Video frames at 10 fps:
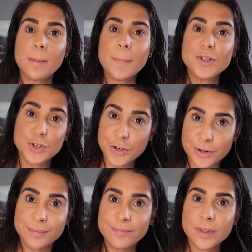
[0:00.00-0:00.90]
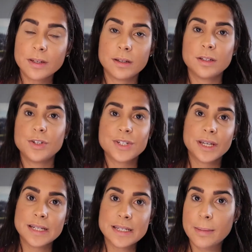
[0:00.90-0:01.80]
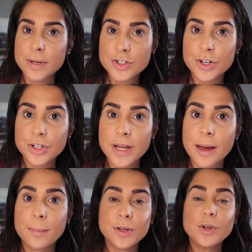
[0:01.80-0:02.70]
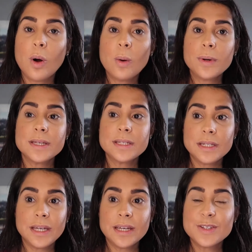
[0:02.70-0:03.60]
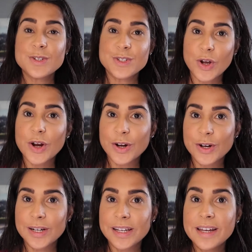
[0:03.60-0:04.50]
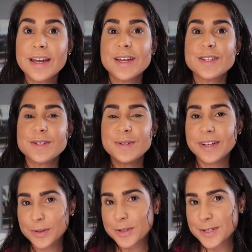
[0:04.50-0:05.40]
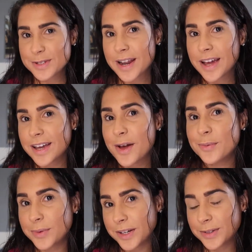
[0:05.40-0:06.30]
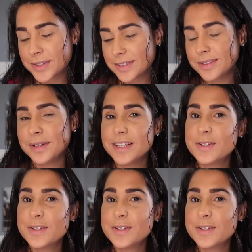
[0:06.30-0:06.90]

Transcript: mature, uh, your skin is not mature yet, but you always need to start early to in order to not get wrinkles. You need